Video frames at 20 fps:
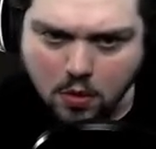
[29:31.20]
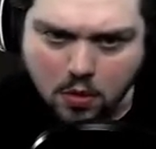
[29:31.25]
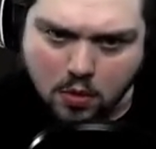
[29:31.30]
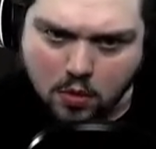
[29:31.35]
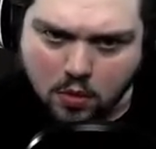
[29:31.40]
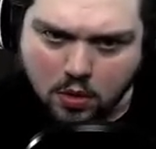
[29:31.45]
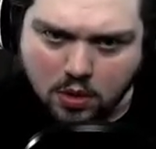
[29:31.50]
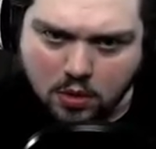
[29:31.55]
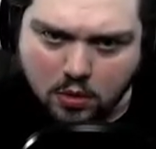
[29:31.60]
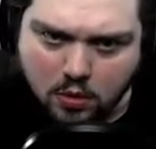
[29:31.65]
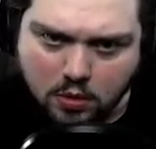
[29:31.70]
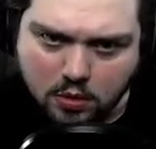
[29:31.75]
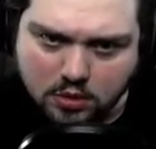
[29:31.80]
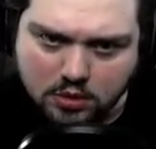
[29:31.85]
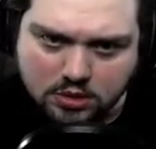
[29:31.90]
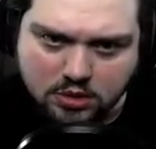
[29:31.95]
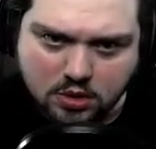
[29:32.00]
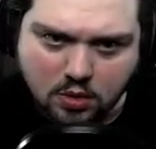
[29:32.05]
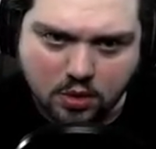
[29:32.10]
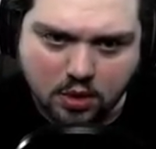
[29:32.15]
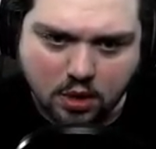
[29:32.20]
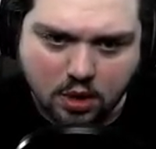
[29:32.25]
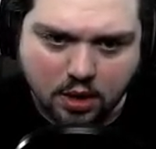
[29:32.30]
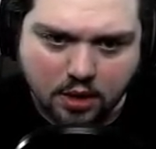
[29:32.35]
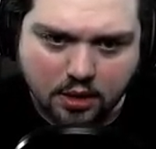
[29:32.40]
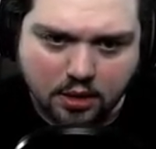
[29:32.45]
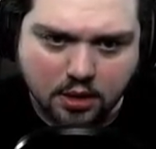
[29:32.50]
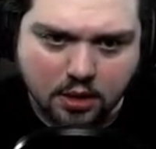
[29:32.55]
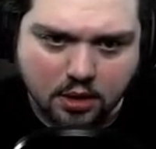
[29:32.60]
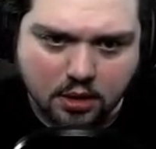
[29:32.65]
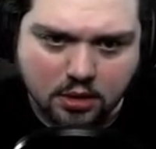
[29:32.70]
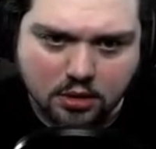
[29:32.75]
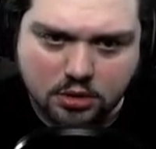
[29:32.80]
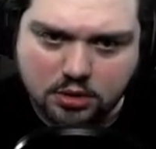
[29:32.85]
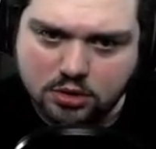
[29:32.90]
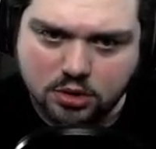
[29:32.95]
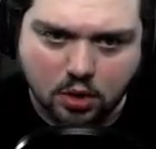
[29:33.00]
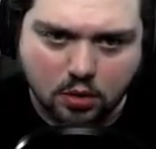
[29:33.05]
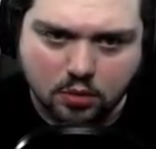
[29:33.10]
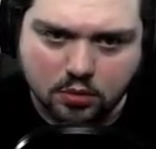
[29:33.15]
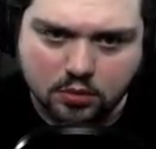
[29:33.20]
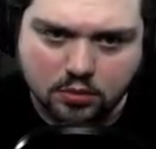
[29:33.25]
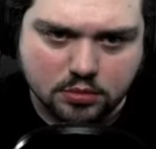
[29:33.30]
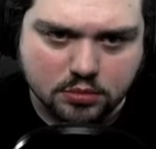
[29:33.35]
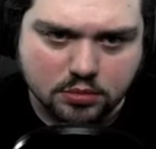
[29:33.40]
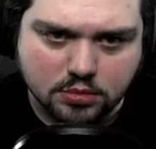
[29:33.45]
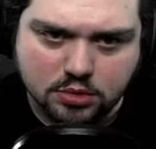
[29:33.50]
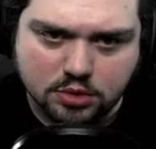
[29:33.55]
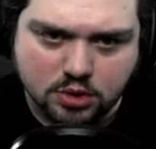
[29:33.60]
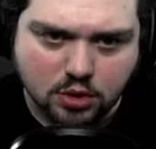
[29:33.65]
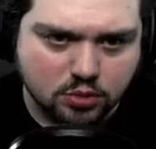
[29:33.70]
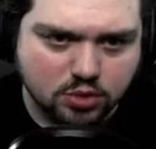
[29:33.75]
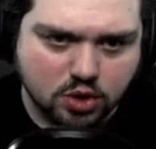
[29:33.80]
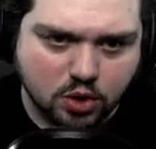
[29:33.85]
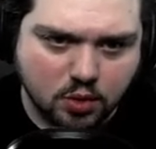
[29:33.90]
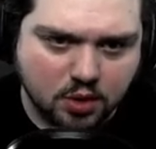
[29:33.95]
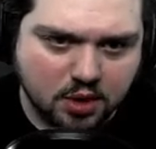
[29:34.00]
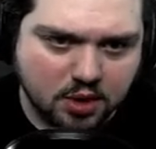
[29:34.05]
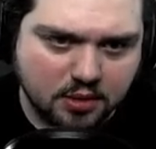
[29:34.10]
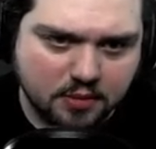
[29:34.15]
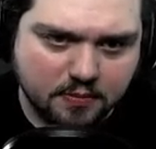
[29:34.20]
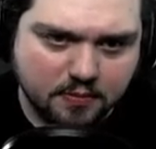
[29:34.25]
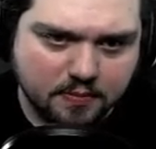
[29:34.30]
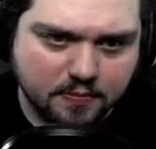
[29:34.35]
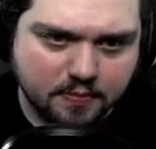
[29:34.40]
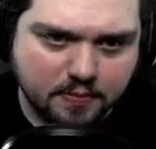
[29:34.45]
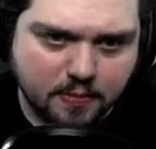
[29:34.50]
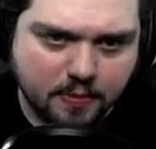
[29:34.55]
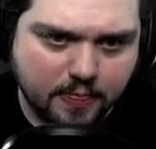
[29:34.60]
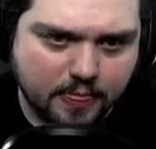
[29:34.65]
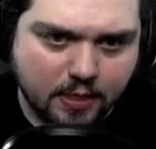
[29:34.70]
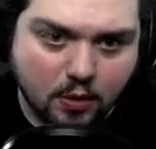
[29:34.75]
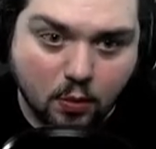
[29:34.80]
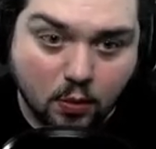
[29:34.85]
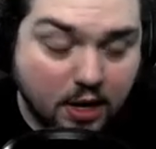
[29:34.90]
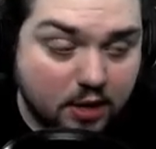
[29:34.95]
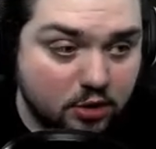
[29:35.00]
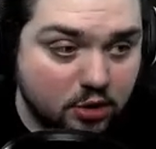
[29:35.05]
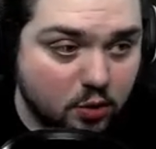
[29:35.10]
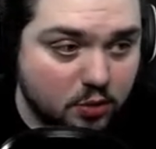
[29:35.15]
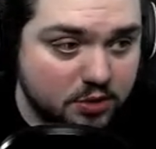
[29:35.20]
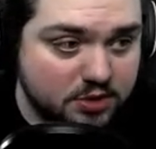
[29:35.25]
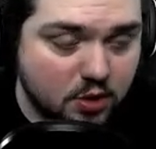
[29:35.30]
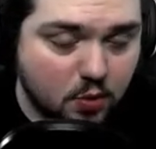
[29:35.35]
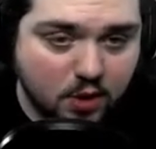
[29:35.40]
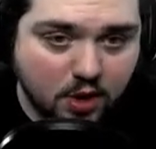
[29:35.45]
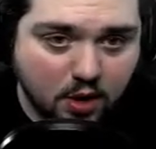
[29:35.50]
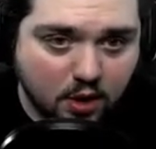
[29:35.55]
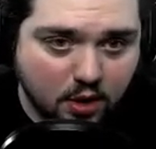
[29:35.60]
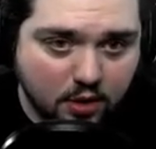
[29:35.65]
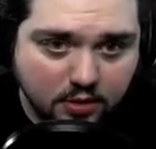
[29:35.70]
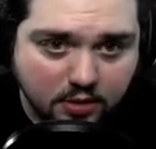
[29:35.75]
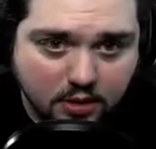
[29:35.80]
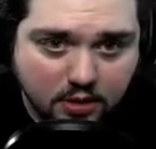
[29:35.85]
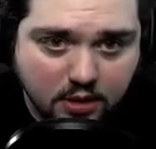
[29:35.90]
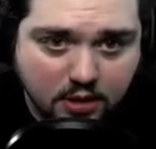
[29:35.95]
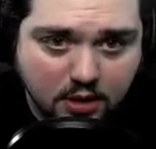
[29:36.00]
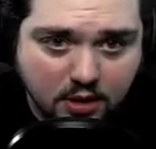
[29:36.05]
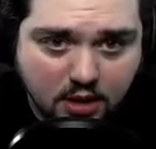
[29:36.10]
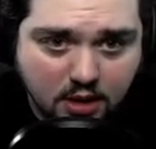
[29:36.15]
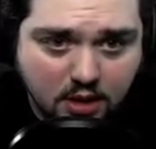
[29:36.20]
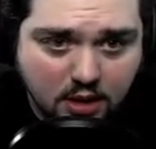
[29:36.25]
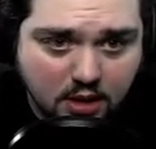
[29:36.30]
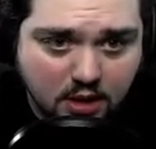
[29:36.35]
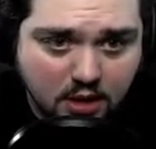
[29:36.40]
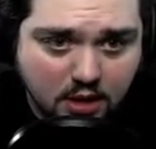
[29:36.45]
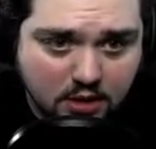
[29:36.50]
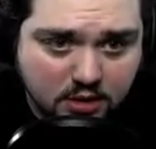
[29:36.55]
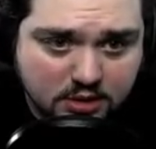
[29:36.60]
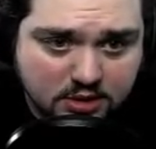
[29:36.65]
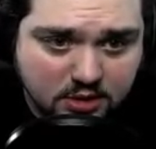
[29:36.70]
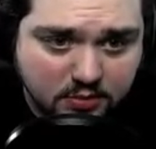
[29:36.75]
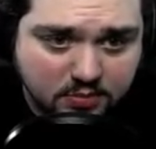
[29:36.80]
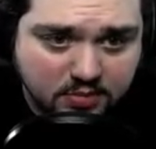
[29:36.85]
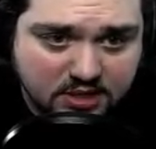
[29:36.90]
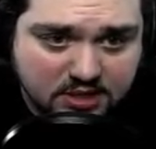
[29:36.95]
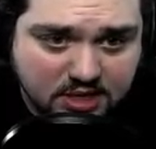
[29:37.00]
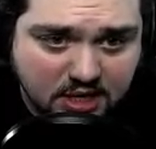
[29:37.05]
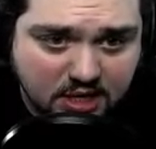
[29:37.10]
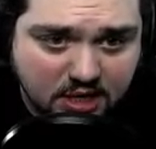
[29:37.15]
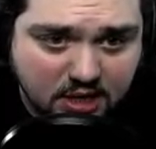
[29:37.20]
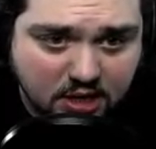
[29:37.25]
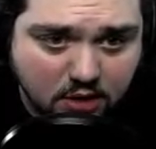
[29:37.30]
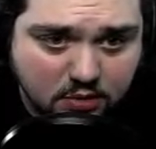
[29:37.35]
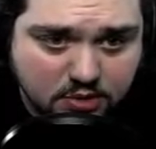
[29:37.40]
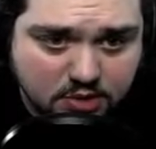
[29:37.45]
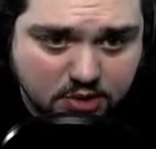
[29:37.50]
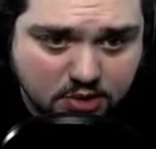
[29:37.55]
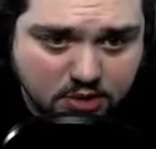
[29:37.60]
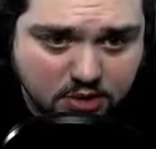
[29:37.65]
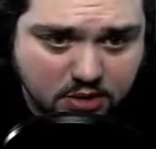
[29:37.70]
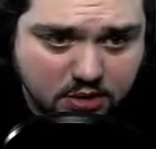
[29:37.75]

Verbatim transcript: whoa, what's going on? Don't do it. I don't know what's going on. Something's getting closer.